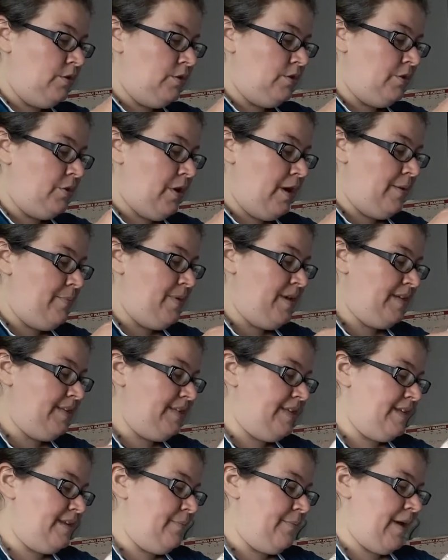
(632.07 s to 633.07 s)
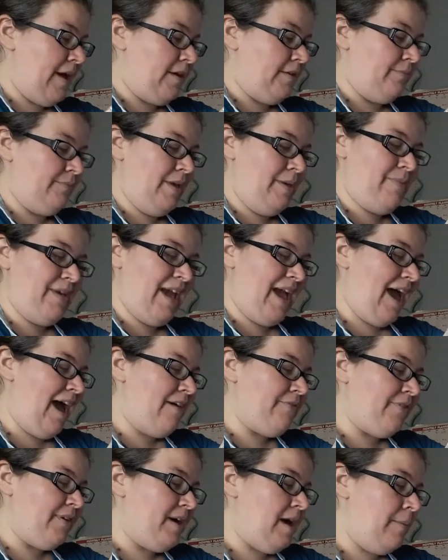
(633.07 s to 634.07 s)
So I mix in about maybe a
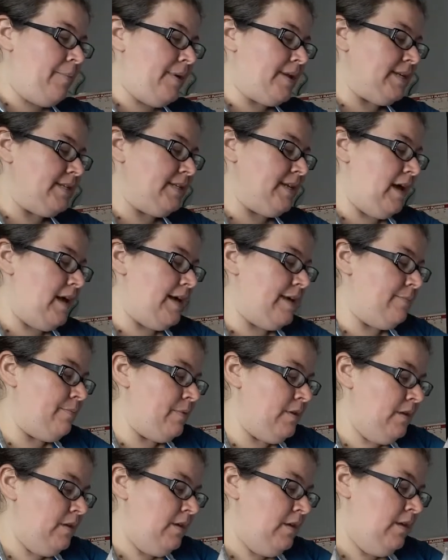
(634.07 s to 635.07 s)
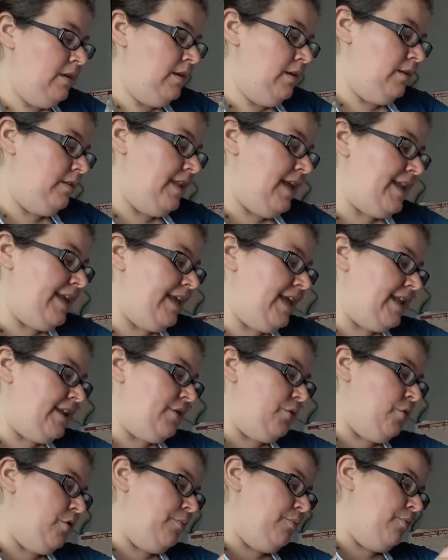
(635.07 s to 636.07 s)
half a cup at a time, let it get
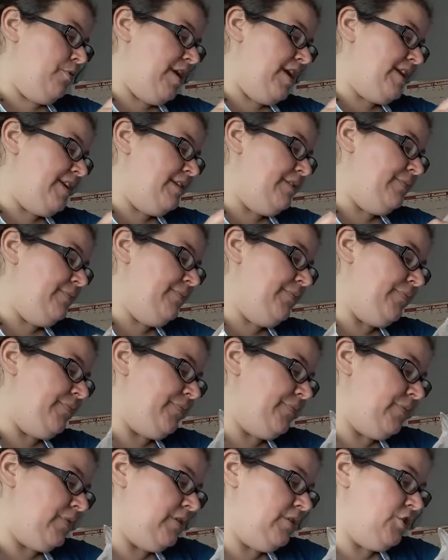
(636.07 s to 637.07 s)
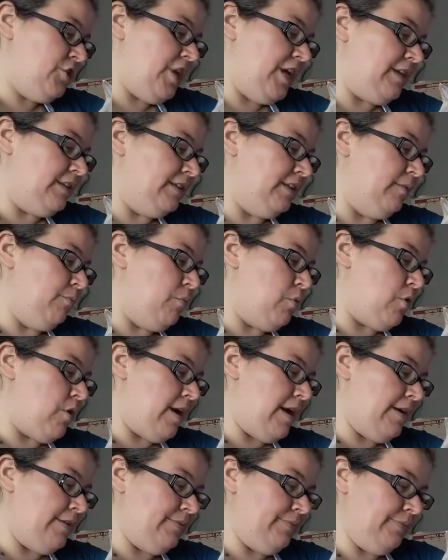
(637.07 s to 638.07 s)
incorporated, shake a little more
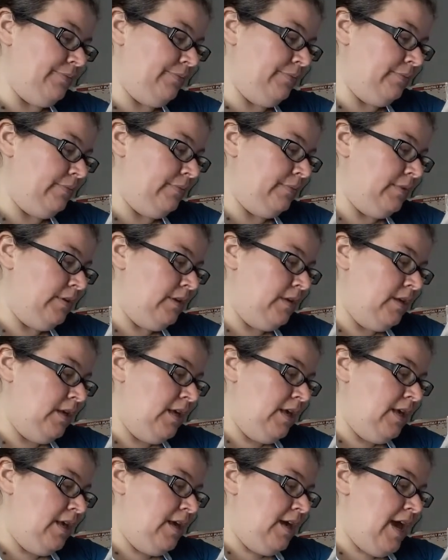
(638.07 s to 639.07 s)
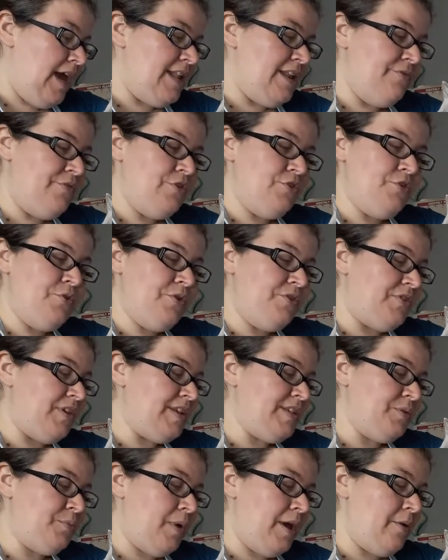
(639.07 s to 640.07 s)
out. And if you do it
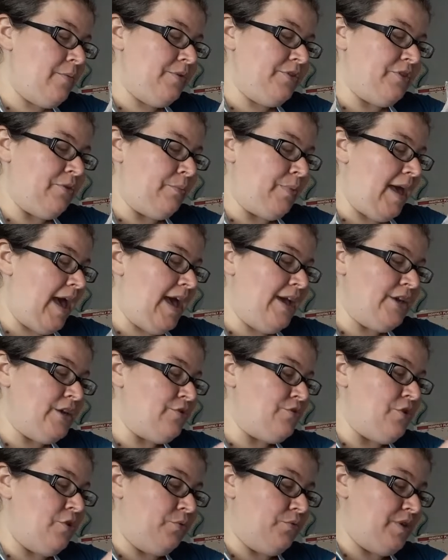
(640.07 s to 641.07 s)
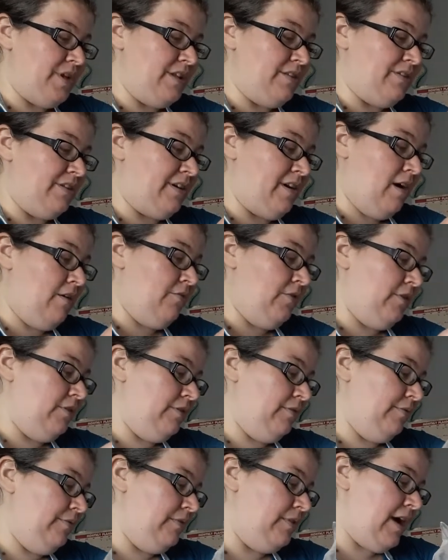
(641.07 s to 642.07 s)
this way with the bag, you don't need the
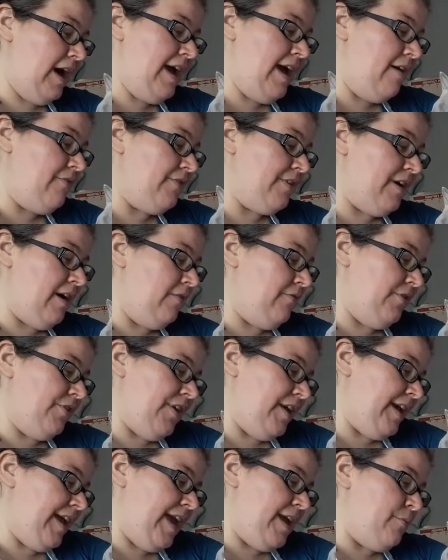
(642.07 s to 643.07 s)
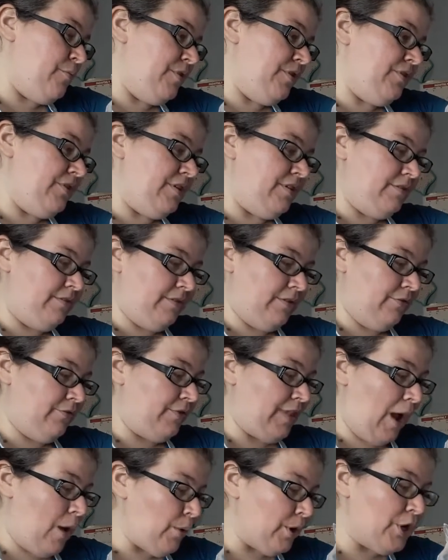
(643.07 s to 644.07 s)
cover. I have a cover that came with it, a
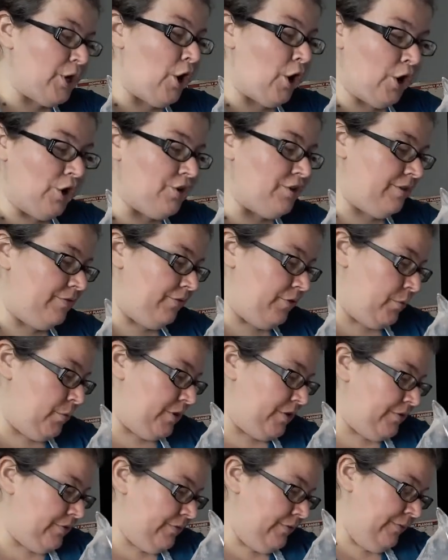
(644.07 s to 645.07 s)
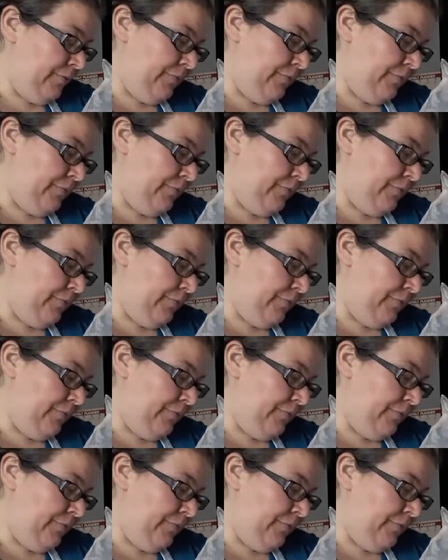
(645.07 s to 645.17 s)
flour guard, if you will.